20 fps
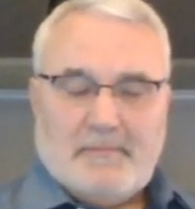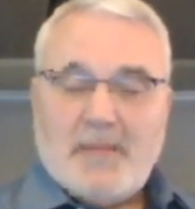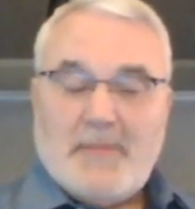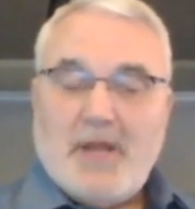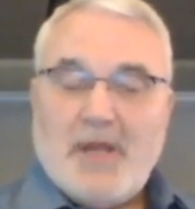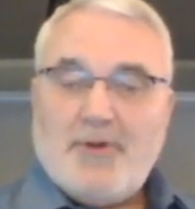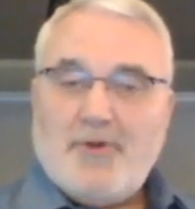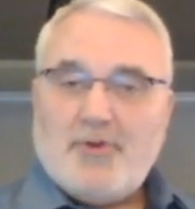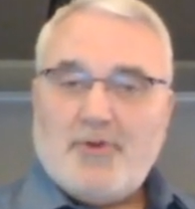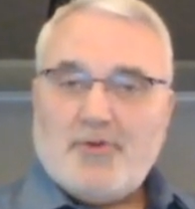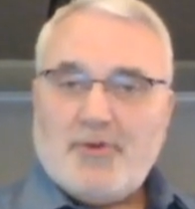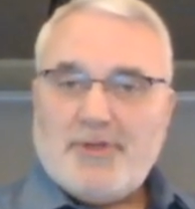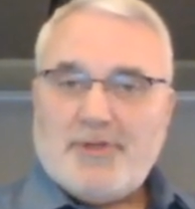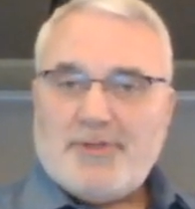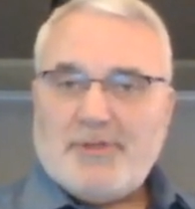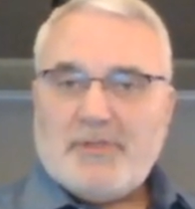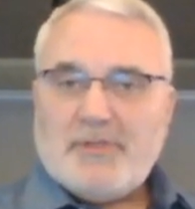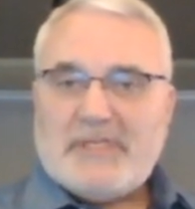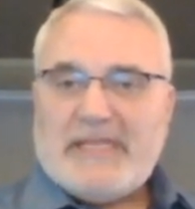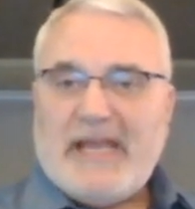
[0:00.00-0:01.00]
Now,
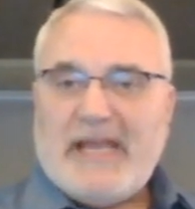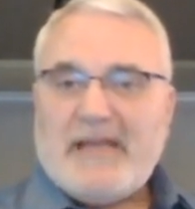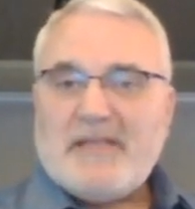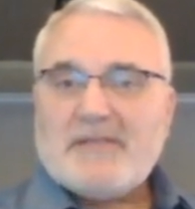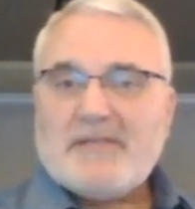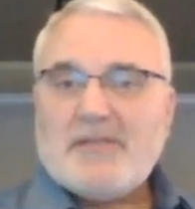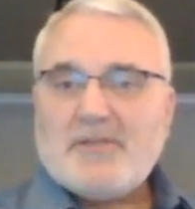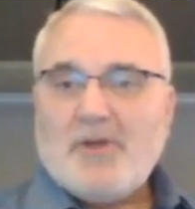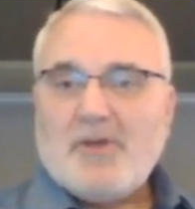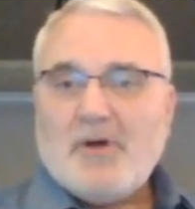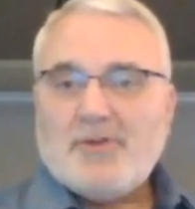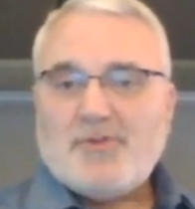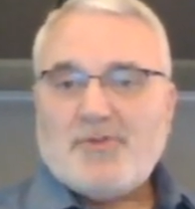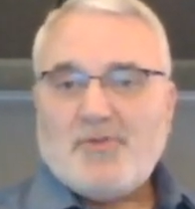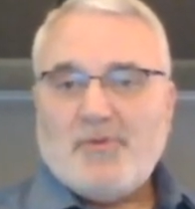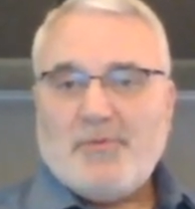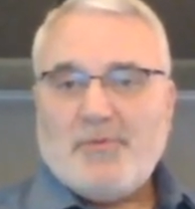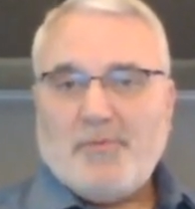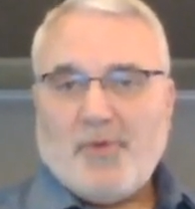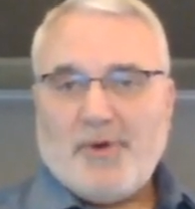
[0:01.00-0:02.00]
nutritional status is
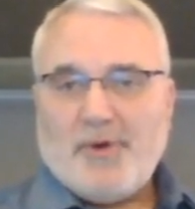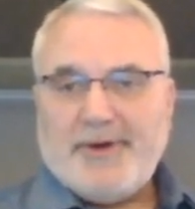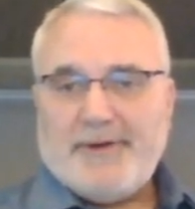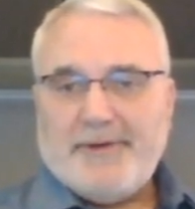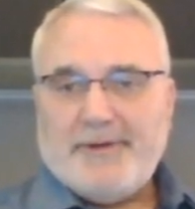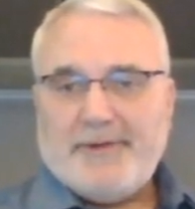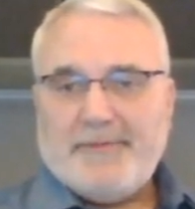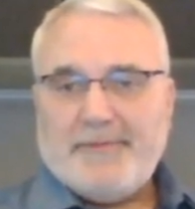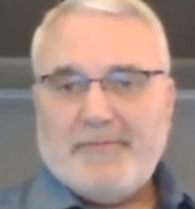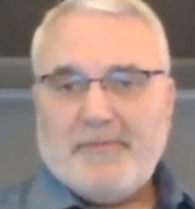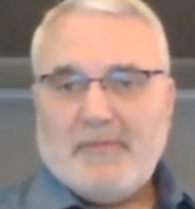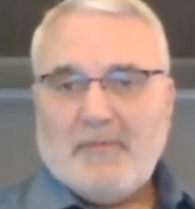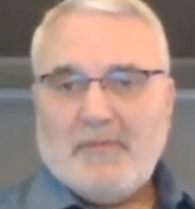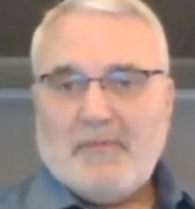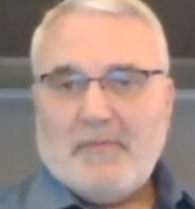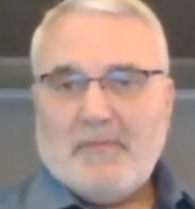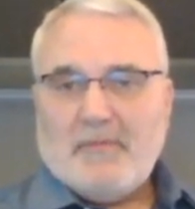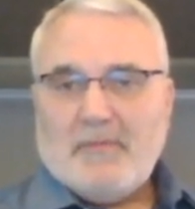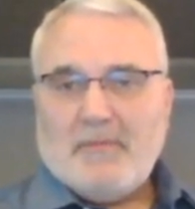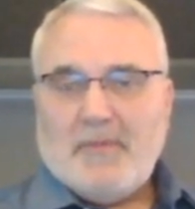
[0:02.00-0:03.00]
also important.
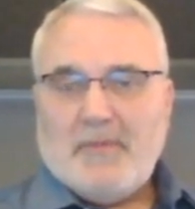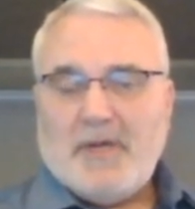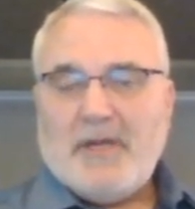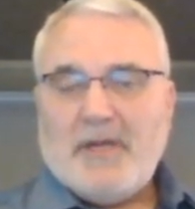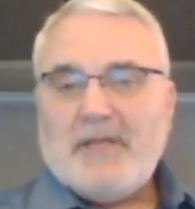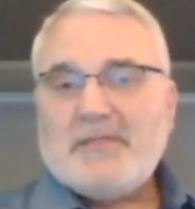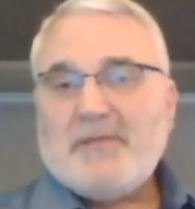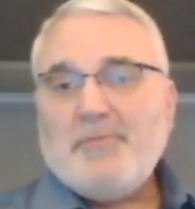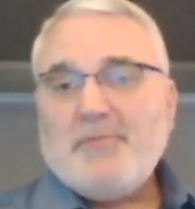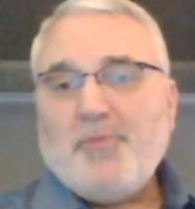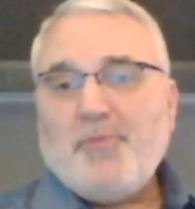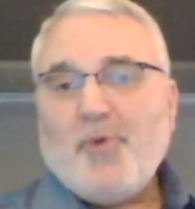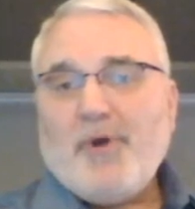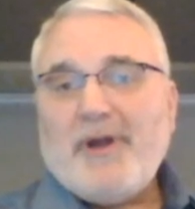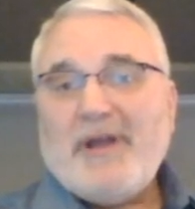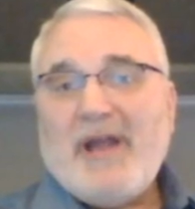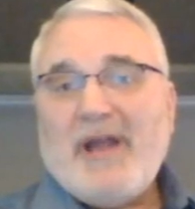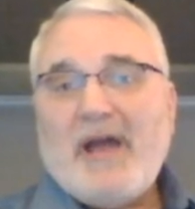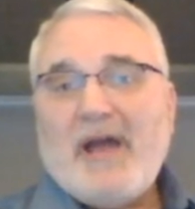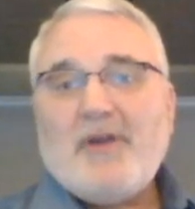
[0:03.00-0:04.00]
And it's
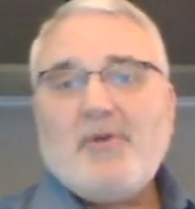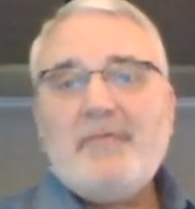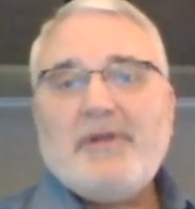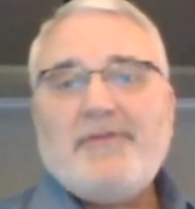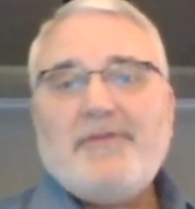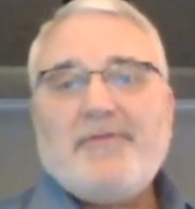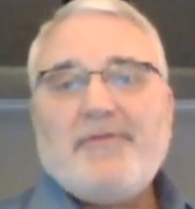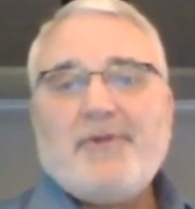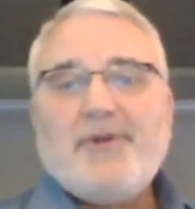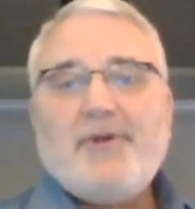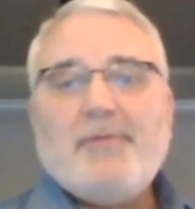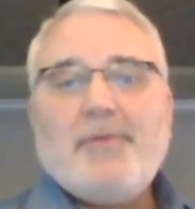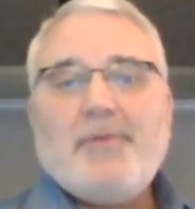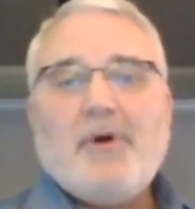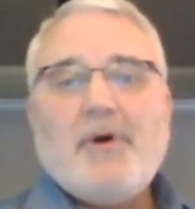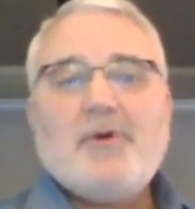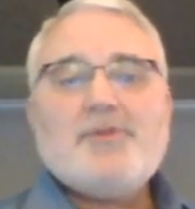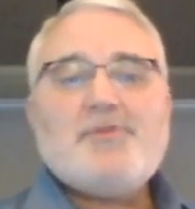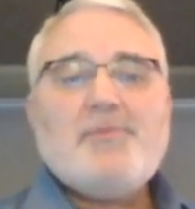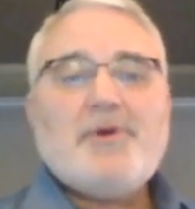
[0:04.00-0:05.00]
important not only for your
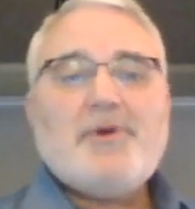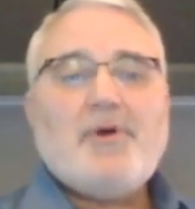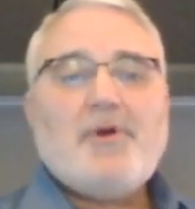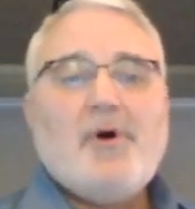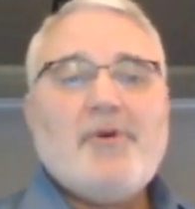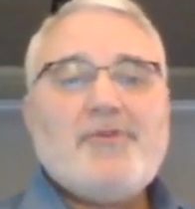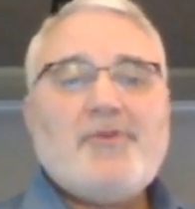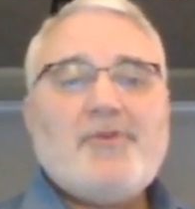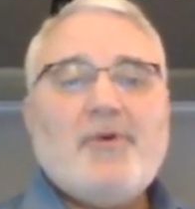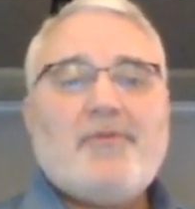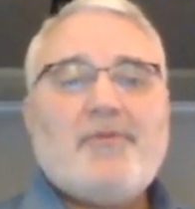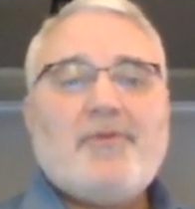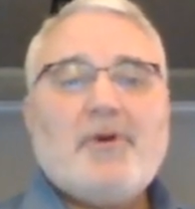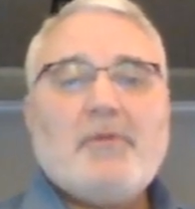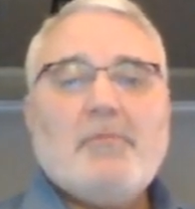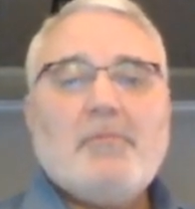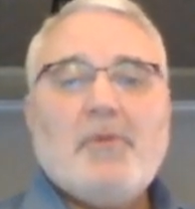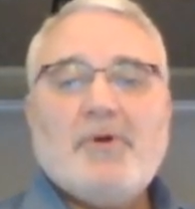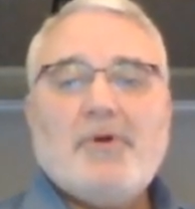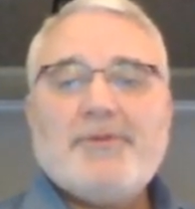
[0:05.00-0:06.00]
bones, but also for a
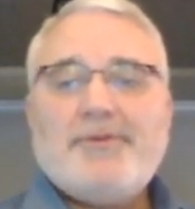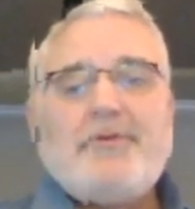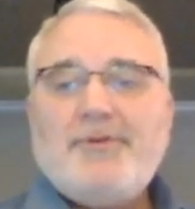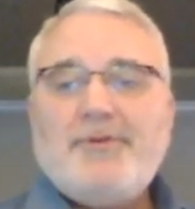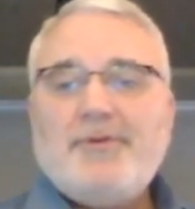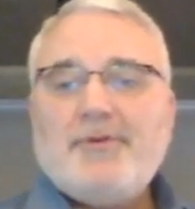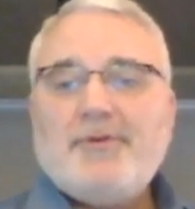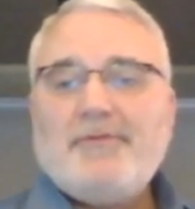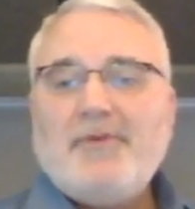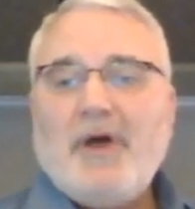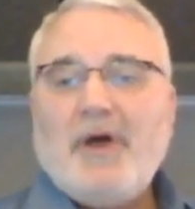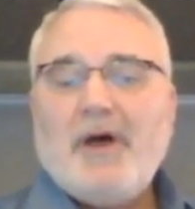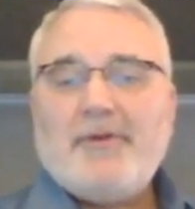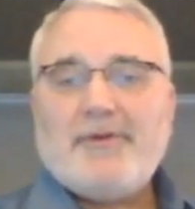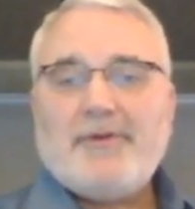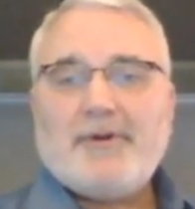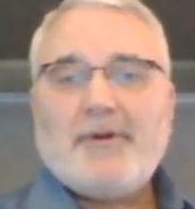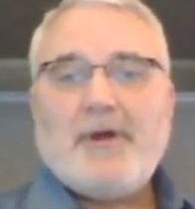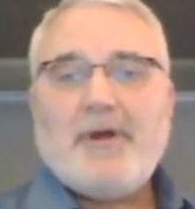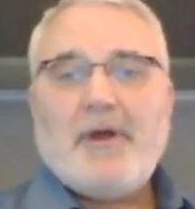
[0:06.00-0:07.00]
multitude of
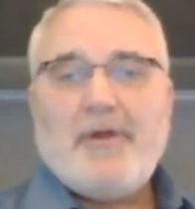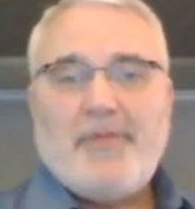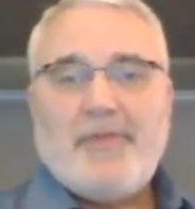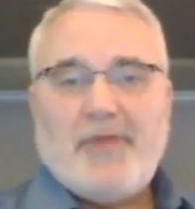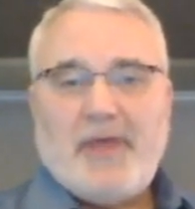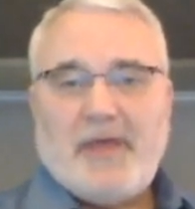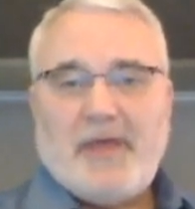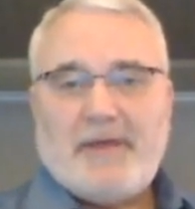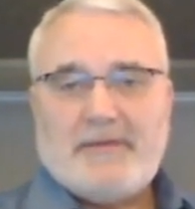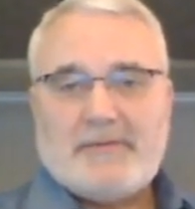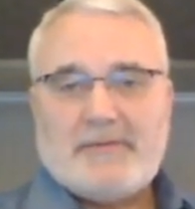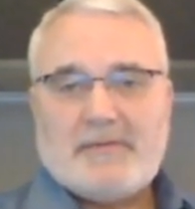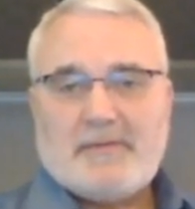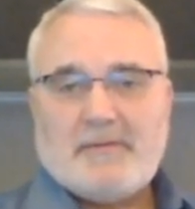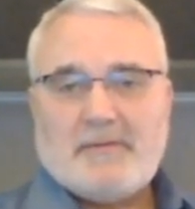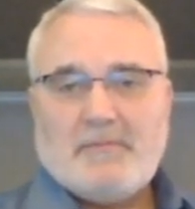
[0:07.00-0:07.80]
other things.